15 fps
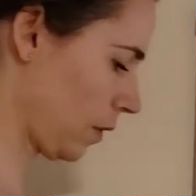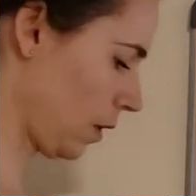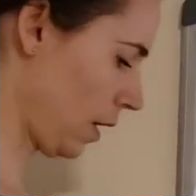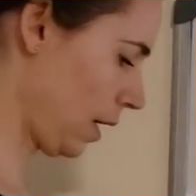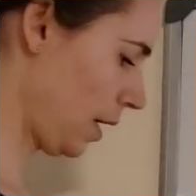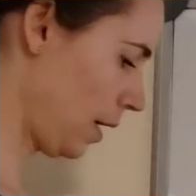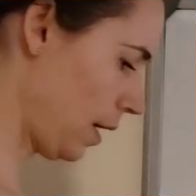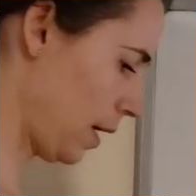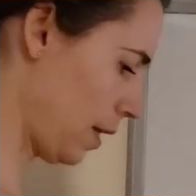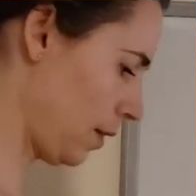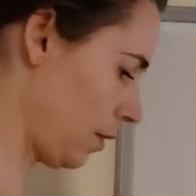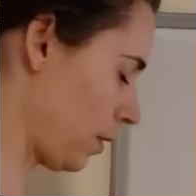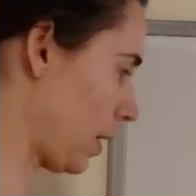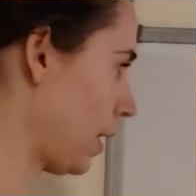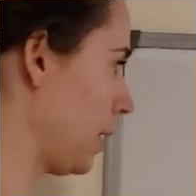Okay, and
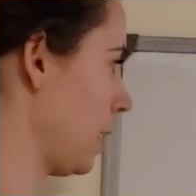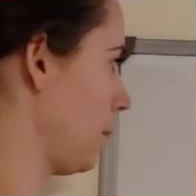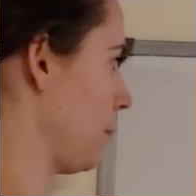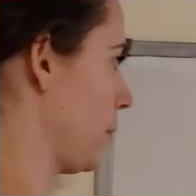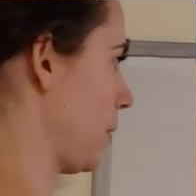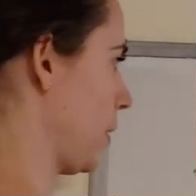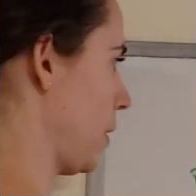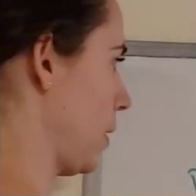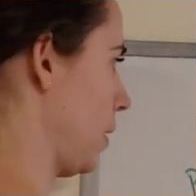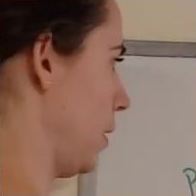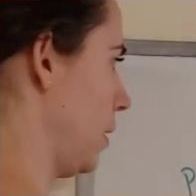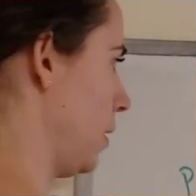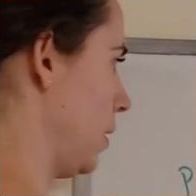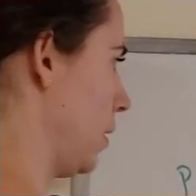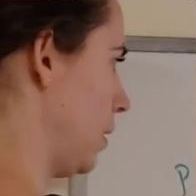look at number
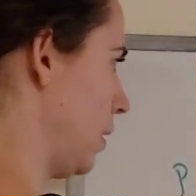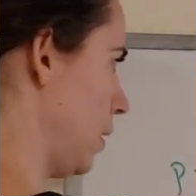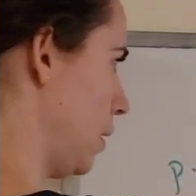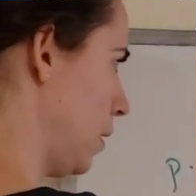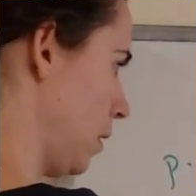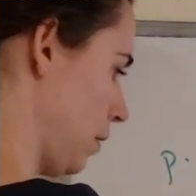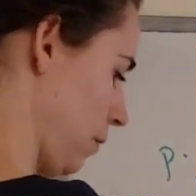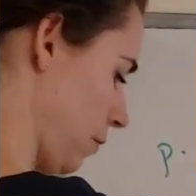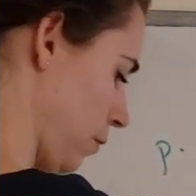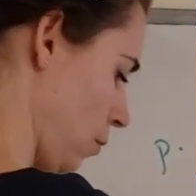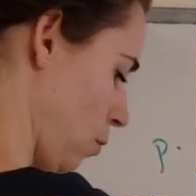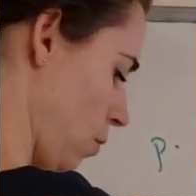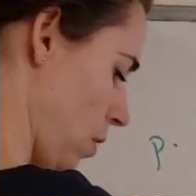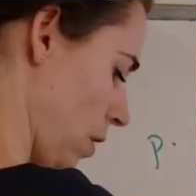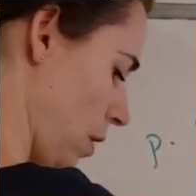
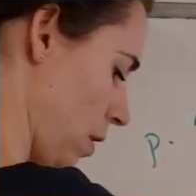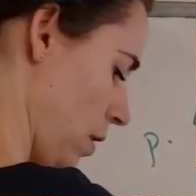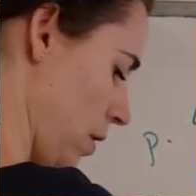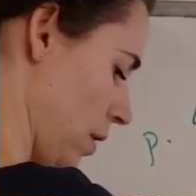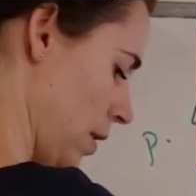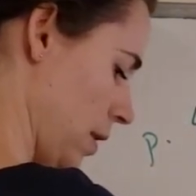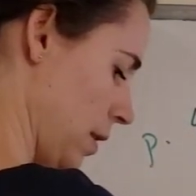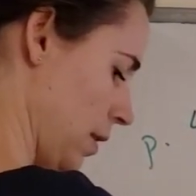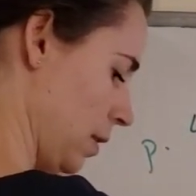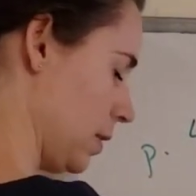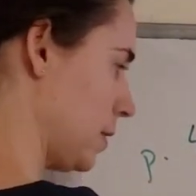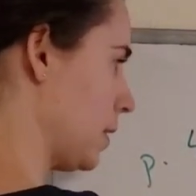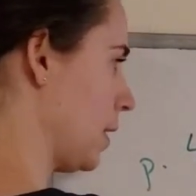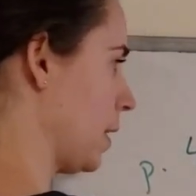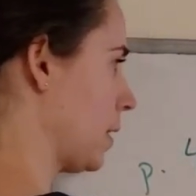4,
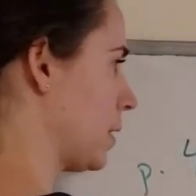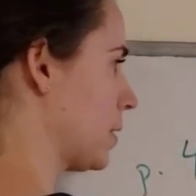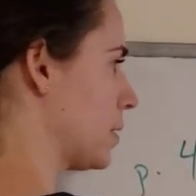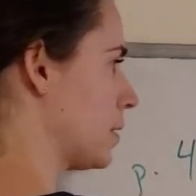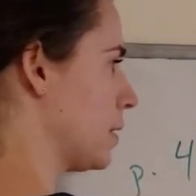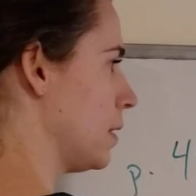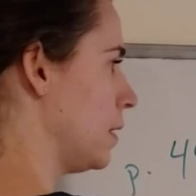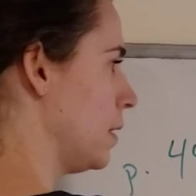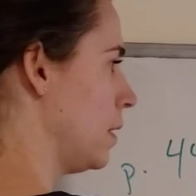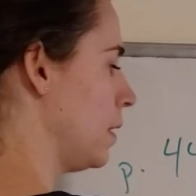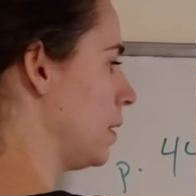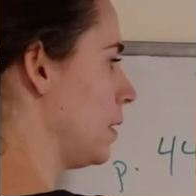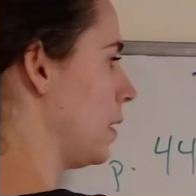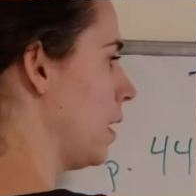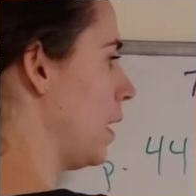6,
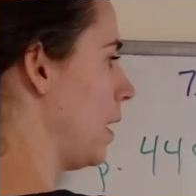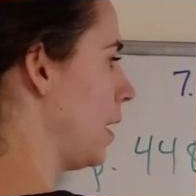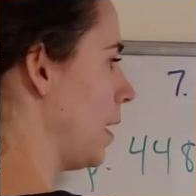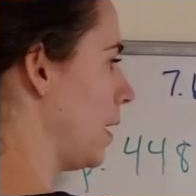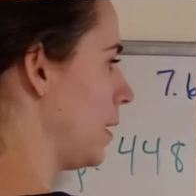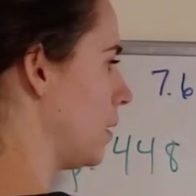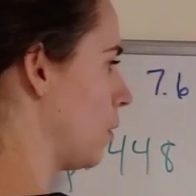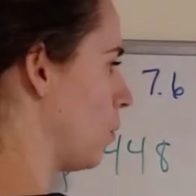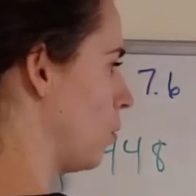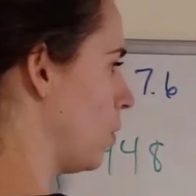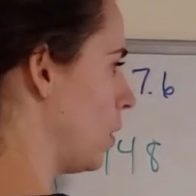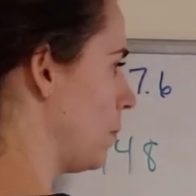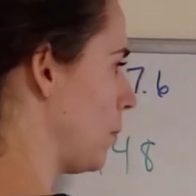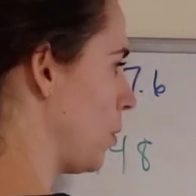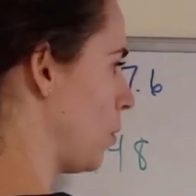9,
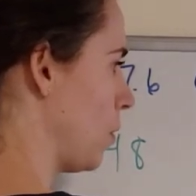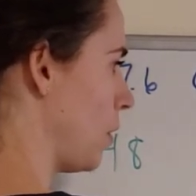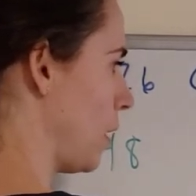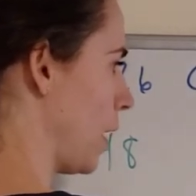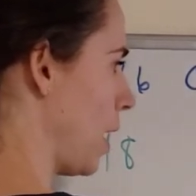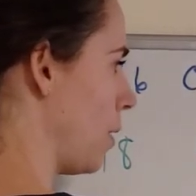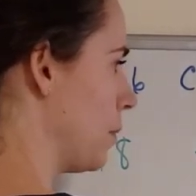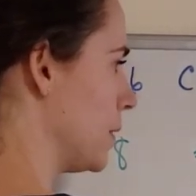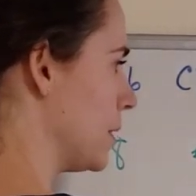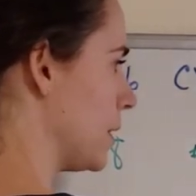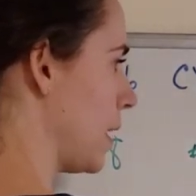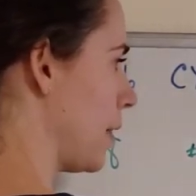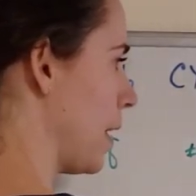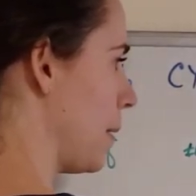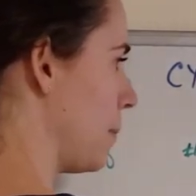or more. I always
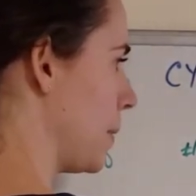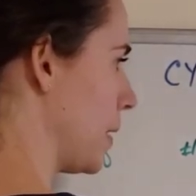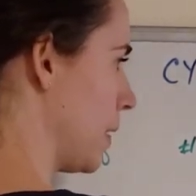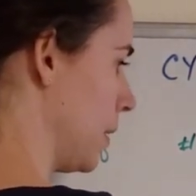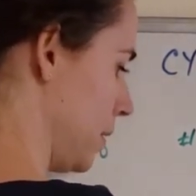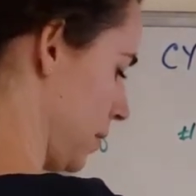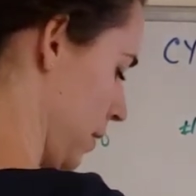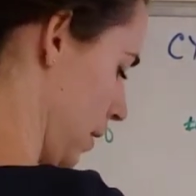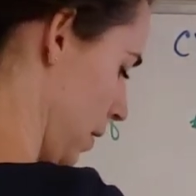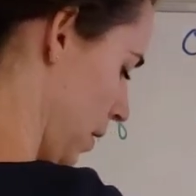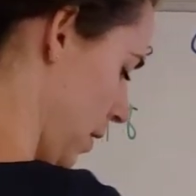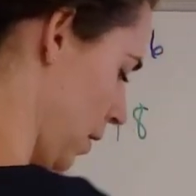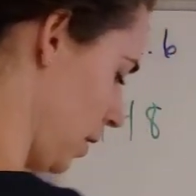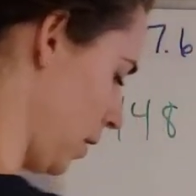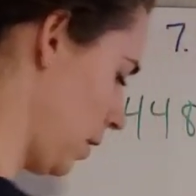say that because
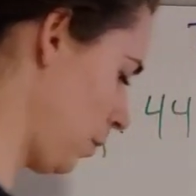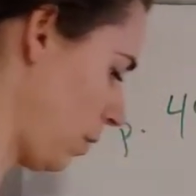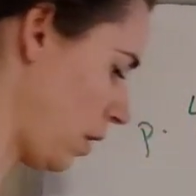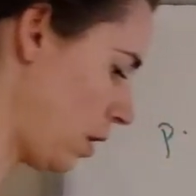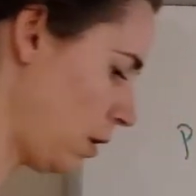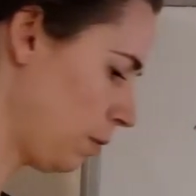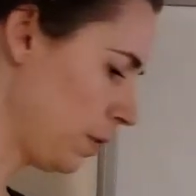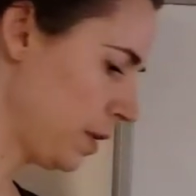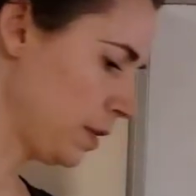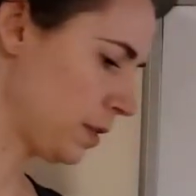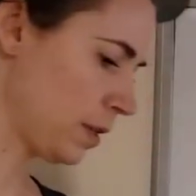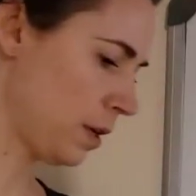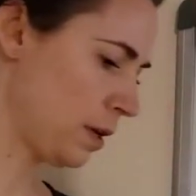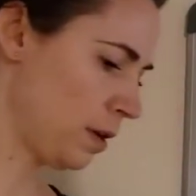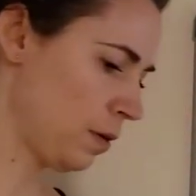you are
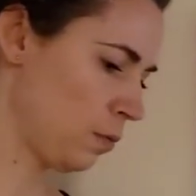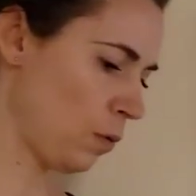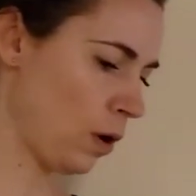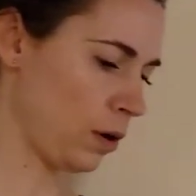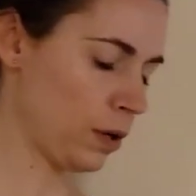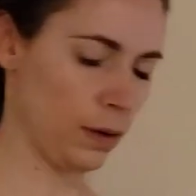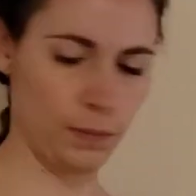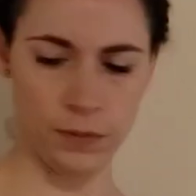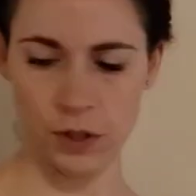always welcome